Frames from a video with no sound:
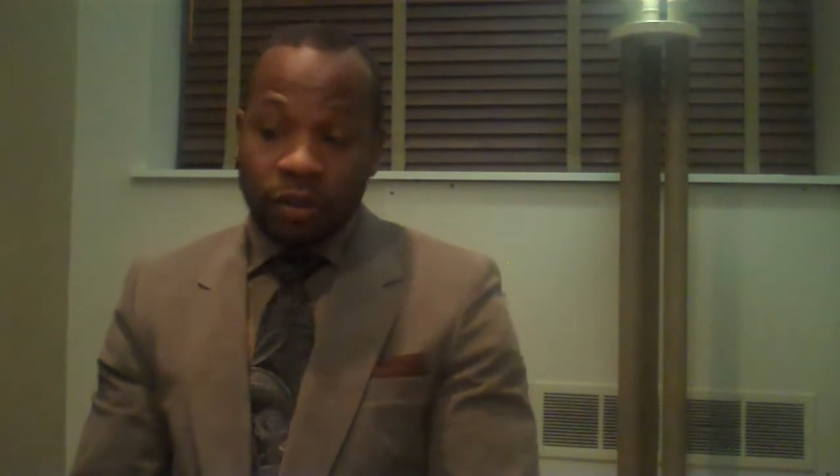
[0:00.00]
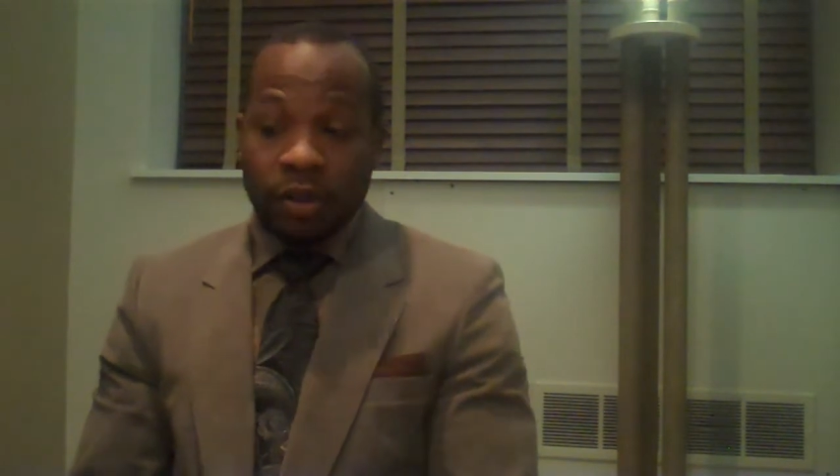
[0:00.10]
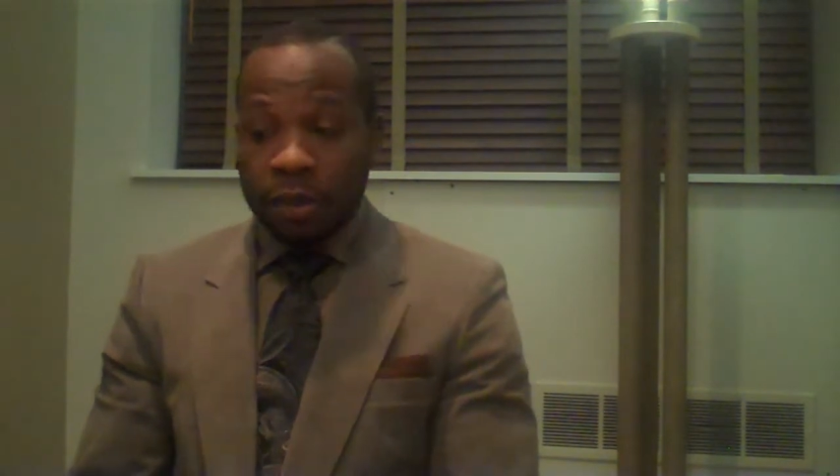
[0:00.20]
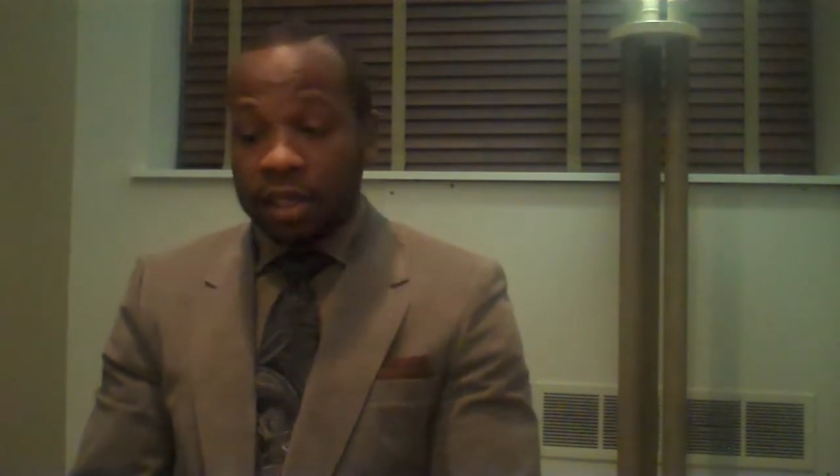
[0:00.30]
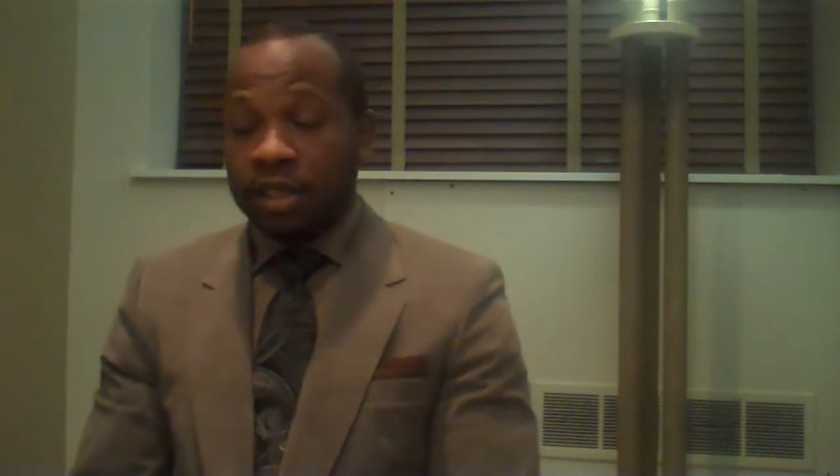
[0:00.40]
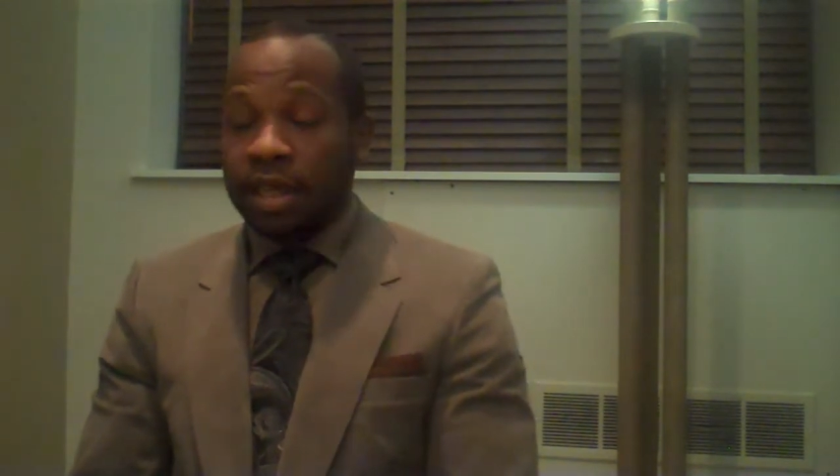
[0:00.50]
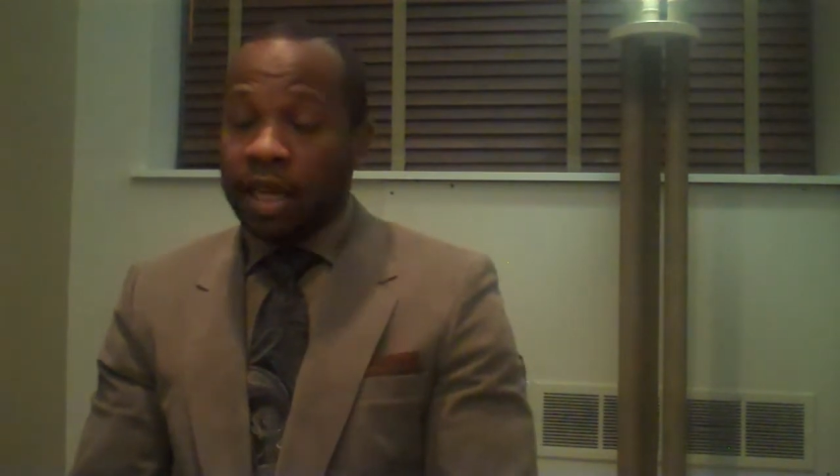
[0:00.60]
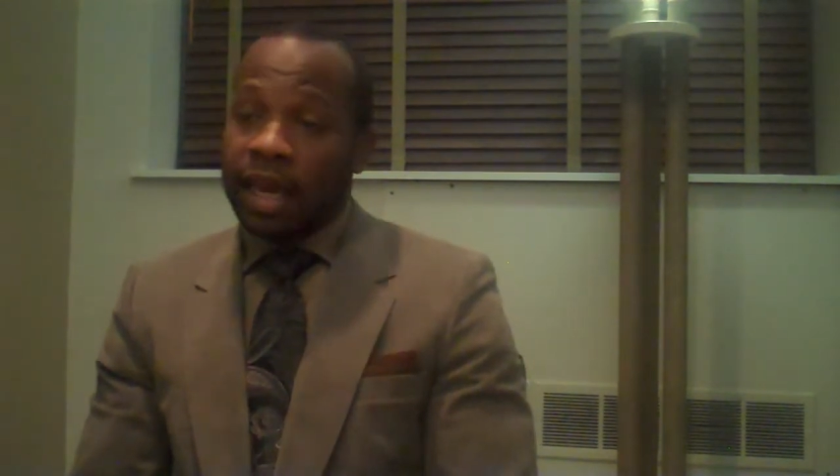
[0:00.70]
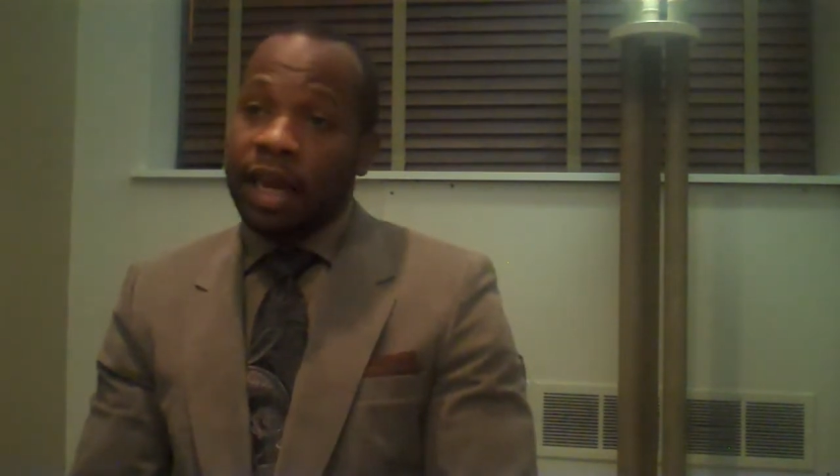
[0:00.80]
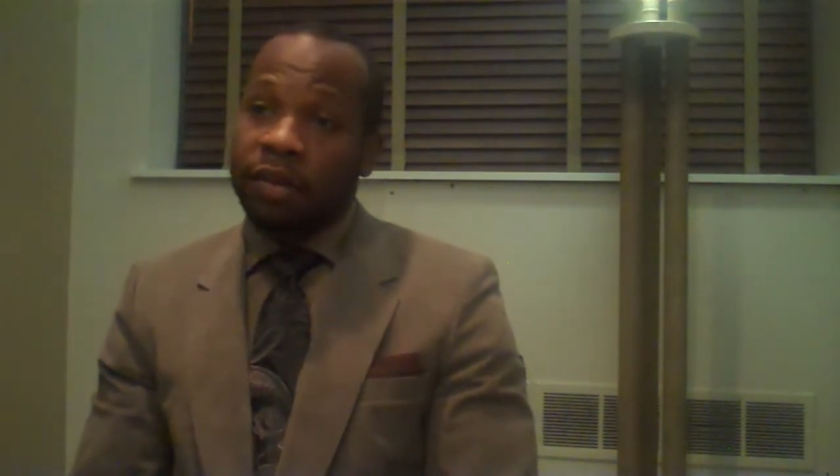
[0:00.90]
as much as they
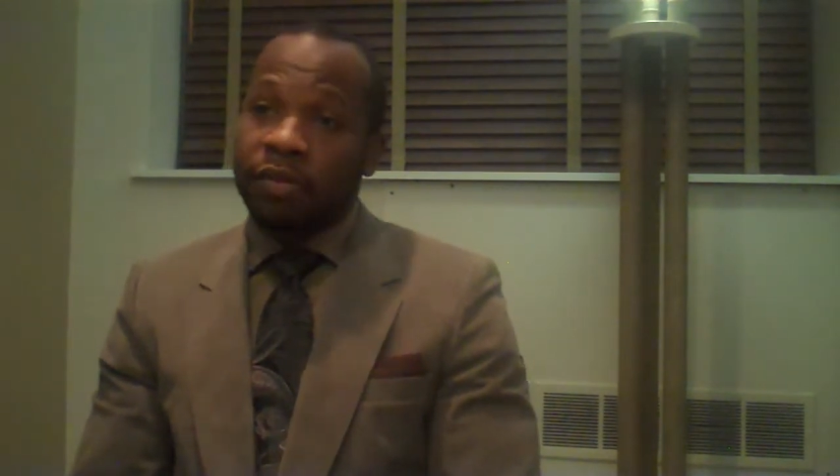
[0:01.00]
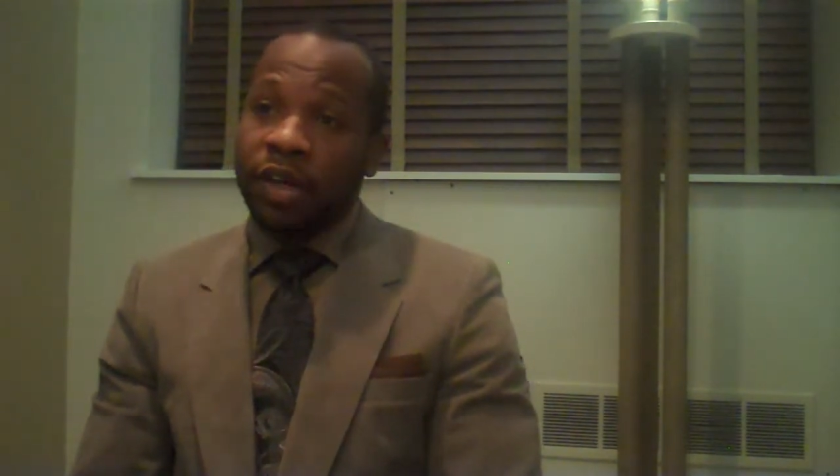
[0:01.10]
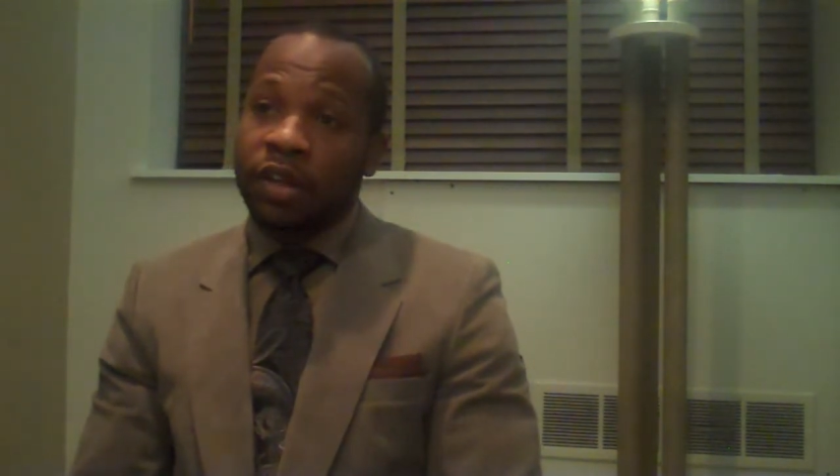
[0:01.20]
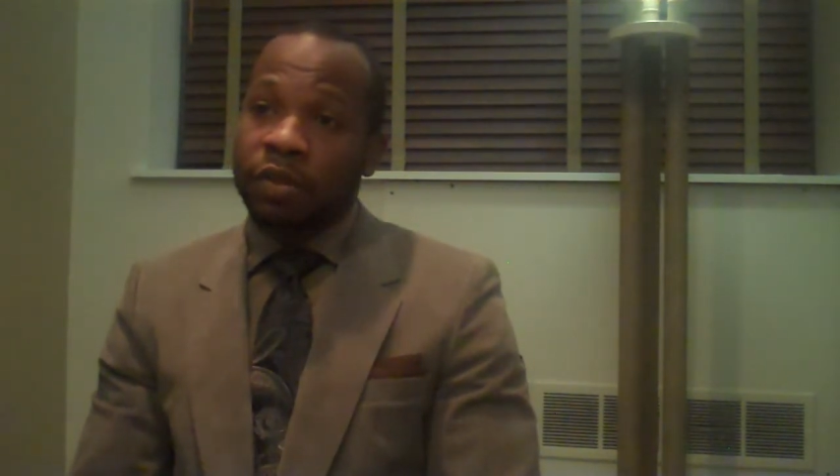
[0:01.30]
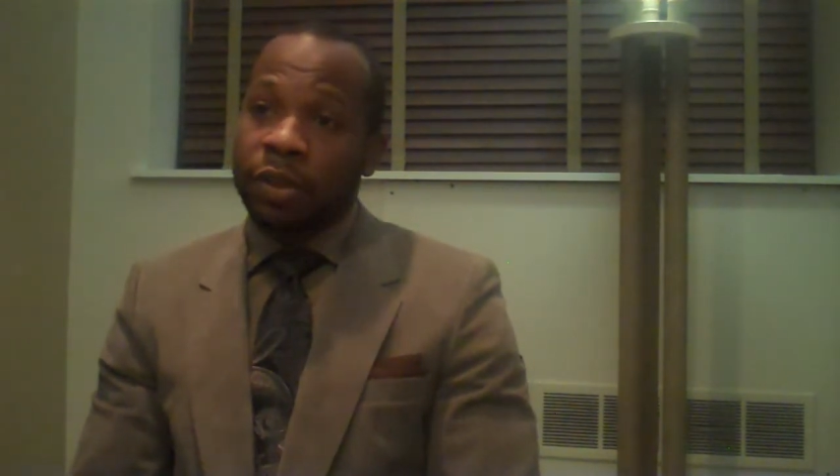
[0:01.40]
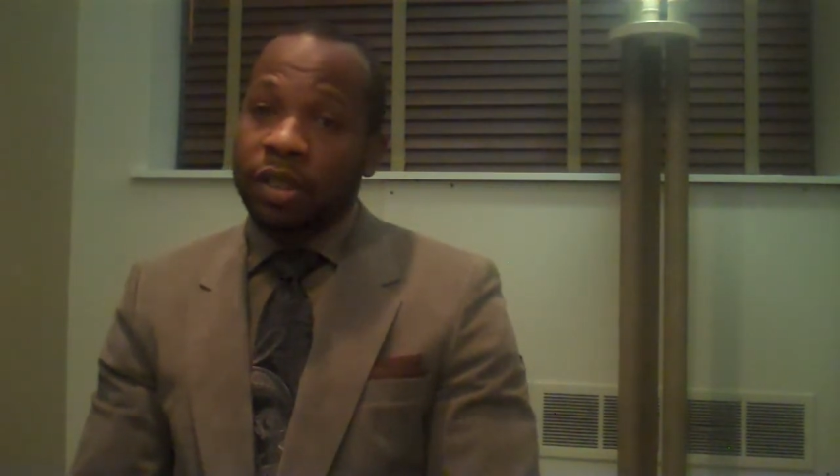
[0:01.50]
can invest,